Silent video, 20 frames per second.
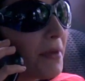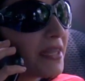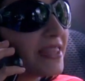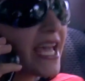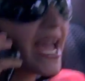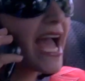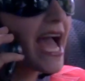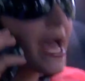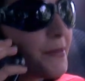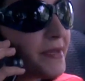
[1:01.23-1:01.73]
but
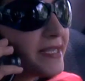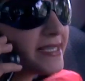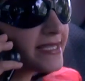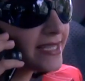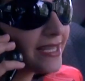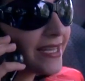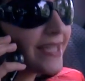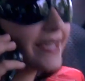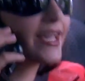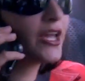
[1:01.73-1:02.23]
they had me
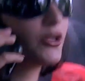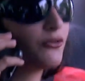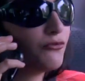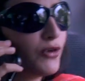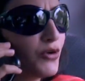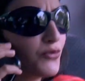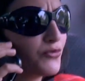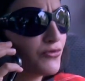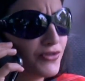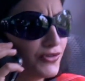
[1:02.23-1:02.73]
sitting in
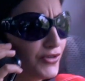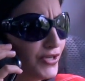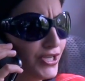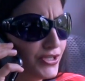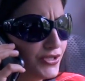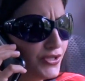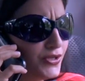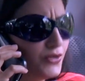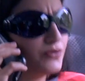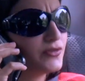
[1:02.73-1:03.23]
row
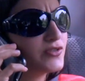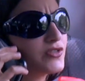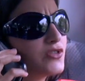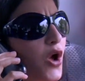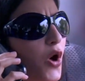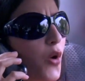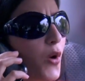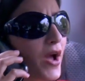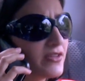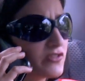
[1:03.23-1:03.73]
32,
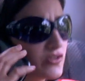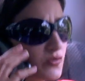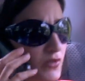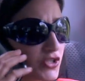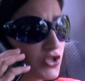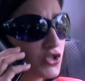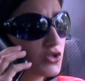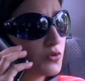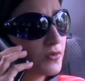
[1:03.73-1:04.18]
so I switched